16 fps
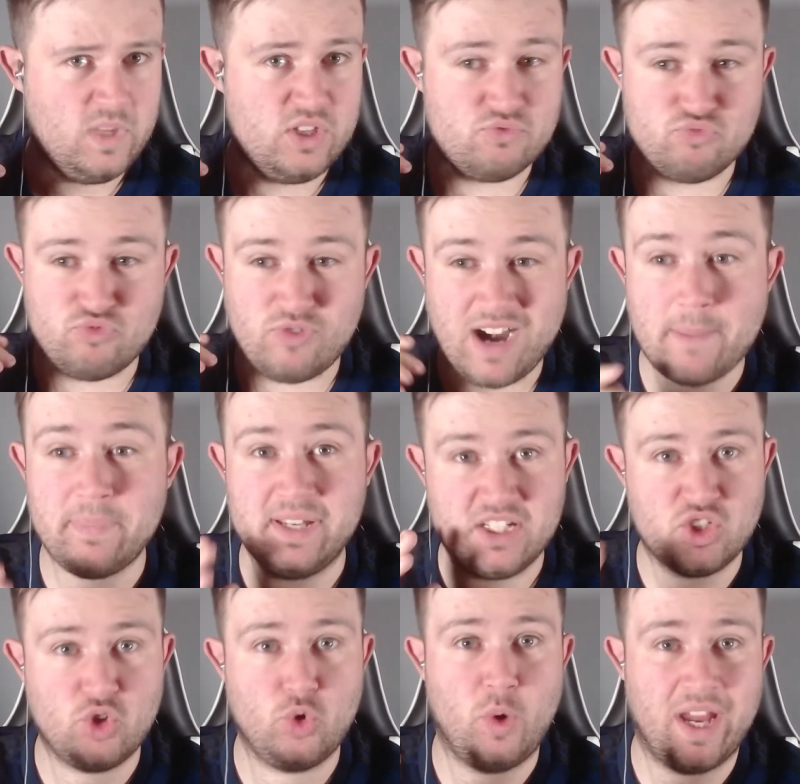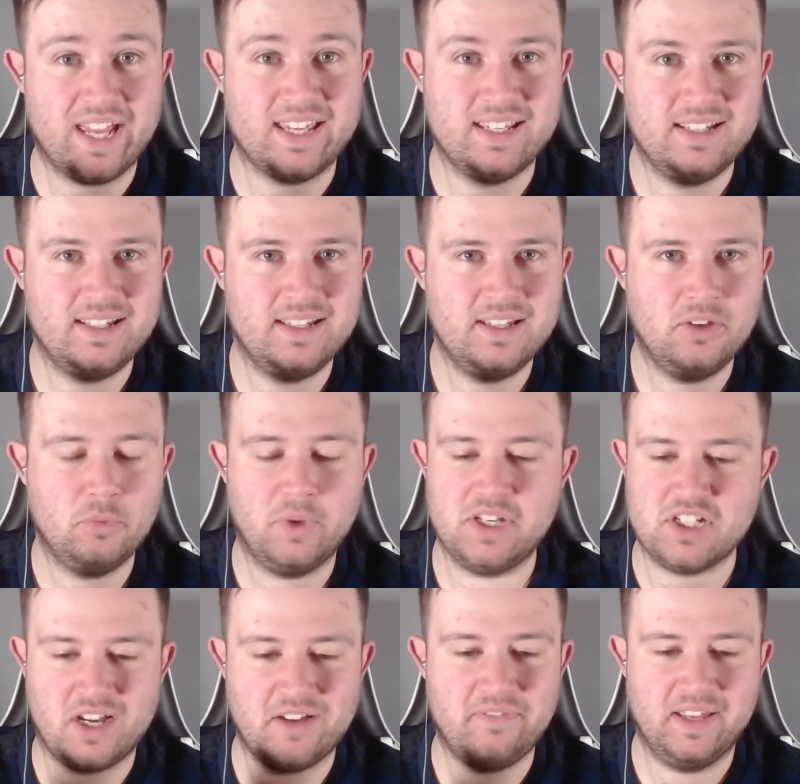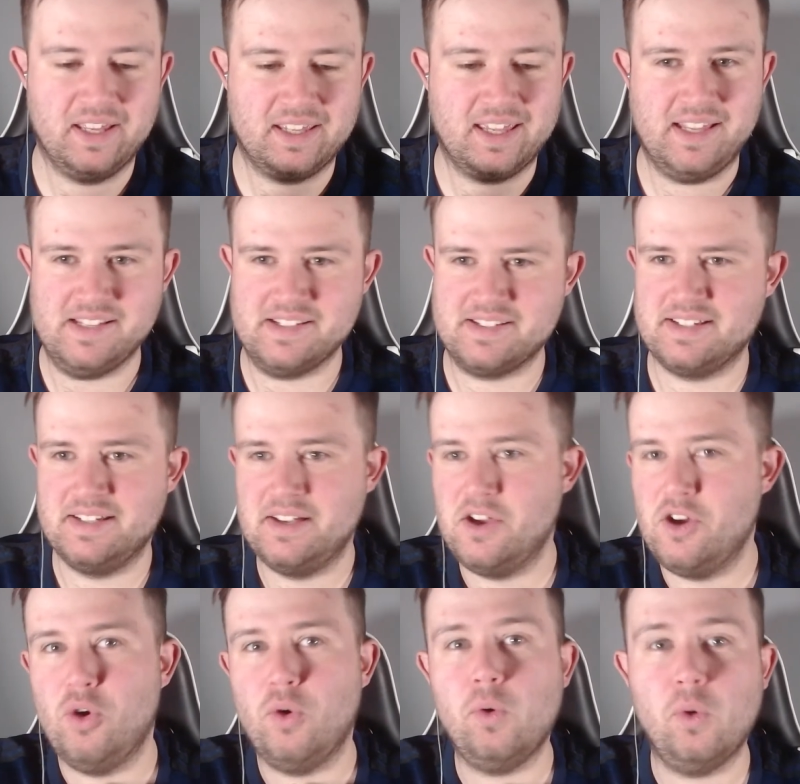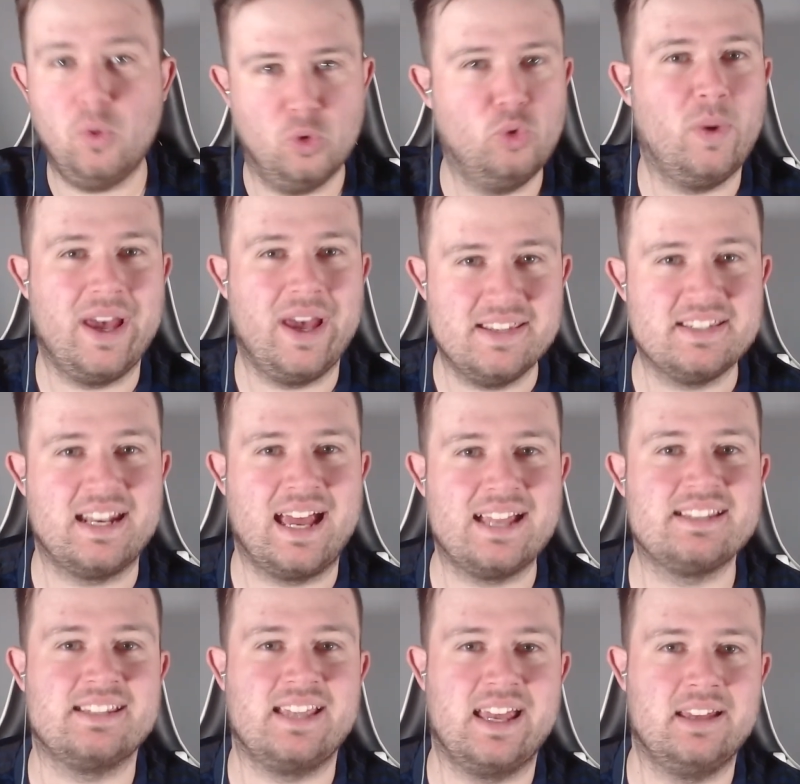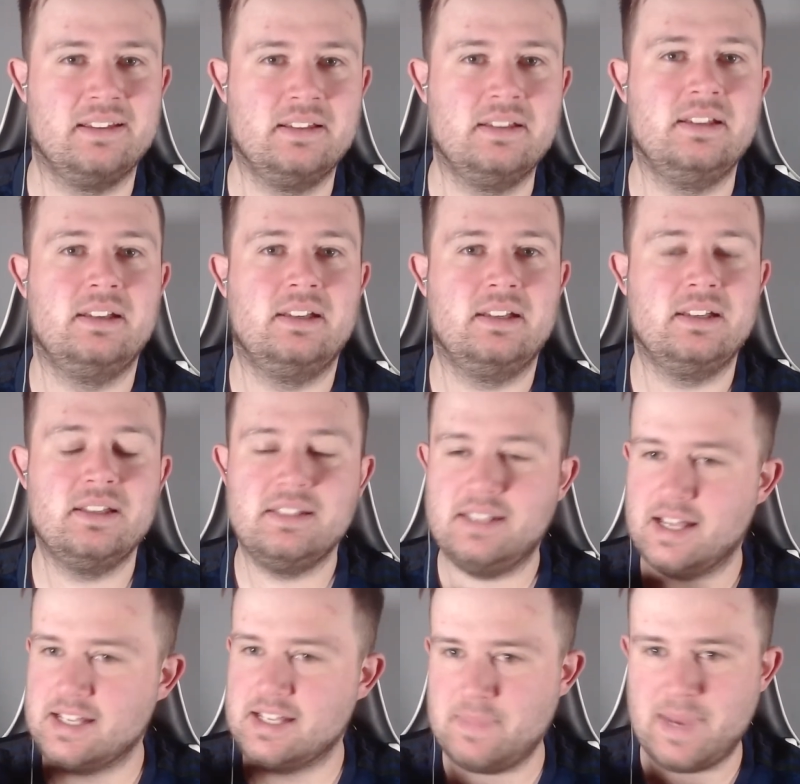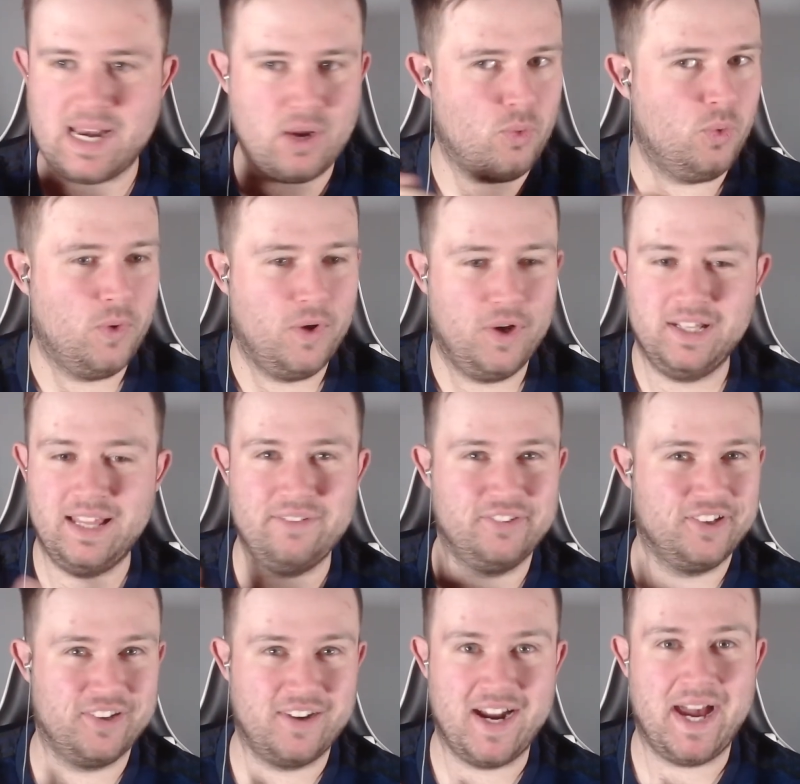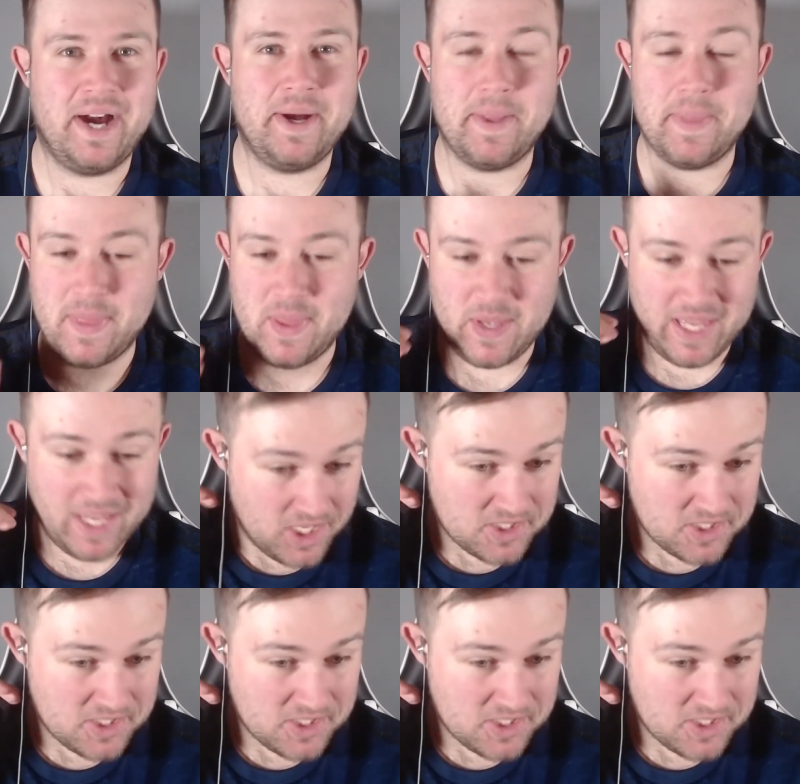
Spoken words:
he's rapid, quick, which I think is always an asset. Doesn't matter what level you're at, the